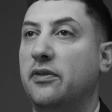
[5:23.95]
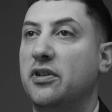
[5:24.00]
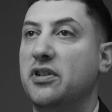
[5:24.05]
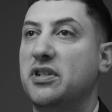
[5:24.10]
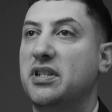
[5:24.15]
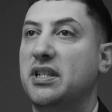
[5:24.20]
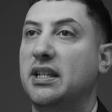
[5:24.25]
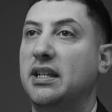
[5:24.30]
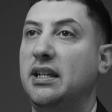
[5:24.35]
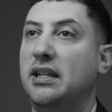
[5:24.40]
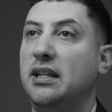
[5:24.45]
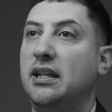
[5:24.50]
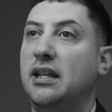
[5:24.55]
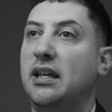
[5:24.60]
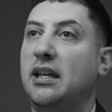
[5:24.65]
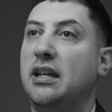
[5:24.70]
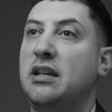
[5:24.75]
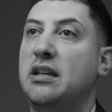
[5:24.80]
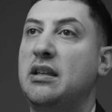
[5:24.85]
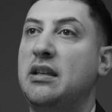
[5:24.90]
Firstly,
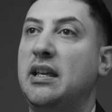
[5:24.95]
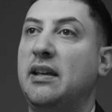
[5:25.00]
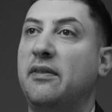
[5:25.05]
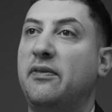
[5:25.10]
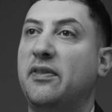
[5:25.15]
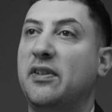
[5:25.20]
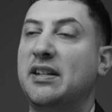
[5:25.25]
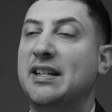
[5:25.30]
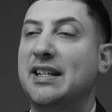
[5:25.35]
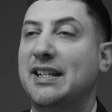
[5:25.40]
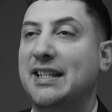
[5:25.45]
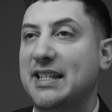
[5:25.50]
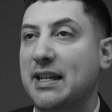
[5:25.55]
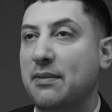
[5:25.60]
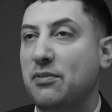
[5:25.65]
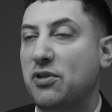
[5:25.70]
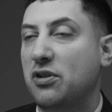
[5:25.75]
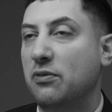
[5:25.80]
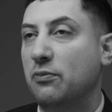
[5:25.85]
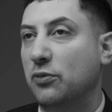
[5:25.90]
if an
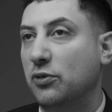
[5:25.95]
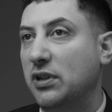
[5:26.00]
exemption